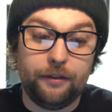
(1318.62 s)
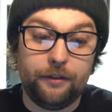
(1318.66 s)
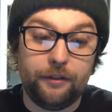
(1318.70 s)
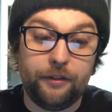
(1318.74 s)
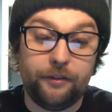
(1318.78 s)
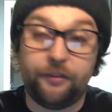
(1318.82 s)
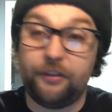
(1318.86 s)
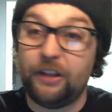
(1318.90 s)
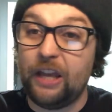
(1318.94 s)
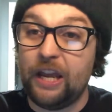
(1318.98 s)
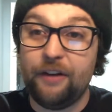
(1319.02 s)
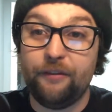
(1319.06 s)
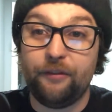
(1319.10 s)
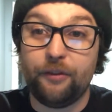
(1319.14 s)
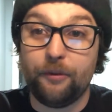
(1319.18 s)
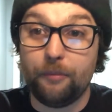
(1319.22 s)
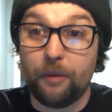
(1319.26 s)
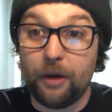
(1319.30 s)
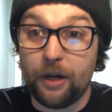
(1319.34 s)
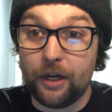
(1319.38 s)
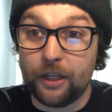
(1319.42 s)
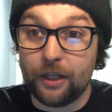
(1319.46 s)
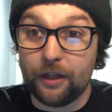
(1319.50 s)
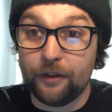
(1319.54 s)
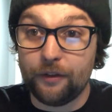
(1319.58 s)
Save the
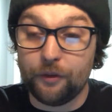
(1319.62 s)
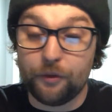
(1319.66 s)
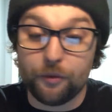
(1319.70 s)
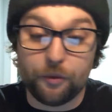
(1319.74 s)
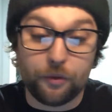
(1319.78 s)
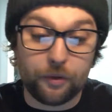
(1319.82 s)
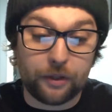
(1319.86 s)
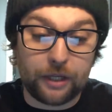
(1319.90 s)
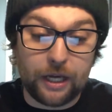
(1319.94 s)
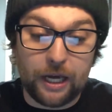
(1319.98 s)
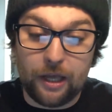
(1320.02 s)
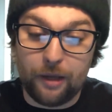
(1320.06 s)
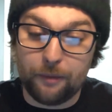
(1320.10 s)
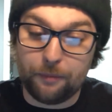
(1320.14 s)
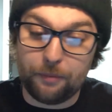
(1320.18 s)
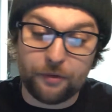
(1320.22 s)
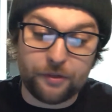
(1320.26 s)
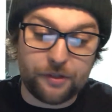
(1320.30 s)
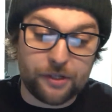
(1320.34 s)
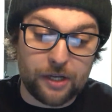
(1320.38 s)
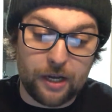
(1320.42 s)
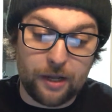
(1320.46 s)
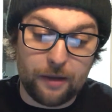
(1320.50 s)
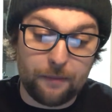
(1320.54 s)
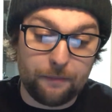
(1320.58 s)
money on the dual caliper
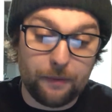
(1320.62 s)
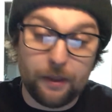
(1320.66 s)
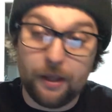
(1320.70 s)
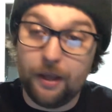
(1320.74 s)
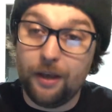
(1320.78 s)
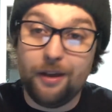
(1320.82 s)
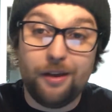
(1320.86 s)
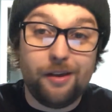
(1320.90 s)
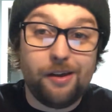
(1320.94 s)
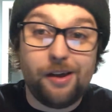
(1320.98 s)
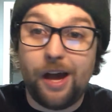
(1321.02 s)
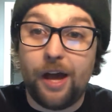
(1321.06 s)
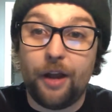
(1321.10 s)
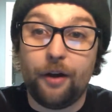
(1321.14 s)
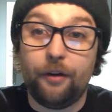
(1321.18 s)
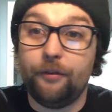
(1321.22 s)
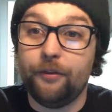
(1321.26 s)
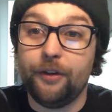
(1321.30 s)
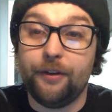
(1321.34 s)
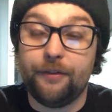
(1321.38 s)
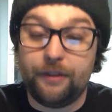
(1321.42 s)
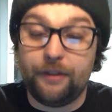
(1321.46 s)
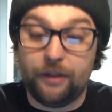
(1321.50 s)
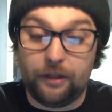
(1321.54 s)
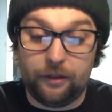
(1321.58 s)
setup. I don't
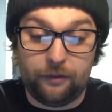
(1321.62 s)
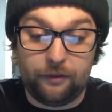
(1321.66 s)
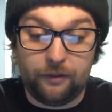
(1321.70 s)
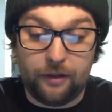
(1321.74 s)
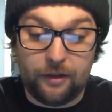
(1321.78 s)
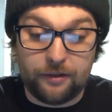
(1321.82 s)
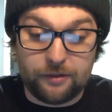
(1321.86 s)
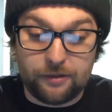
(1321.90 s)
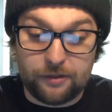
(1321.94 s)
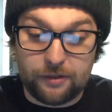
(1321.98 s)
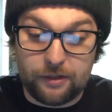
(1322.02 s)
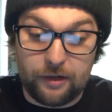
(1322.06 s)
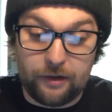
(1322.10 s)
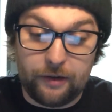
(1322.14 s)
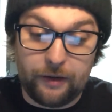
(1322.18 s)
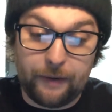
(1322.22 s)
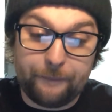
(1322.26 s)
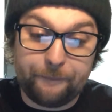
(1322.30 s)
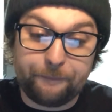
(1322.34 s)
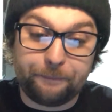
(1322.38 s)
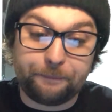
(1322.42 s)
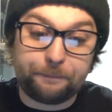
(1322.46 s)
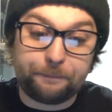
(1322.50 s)
really think it's necessary.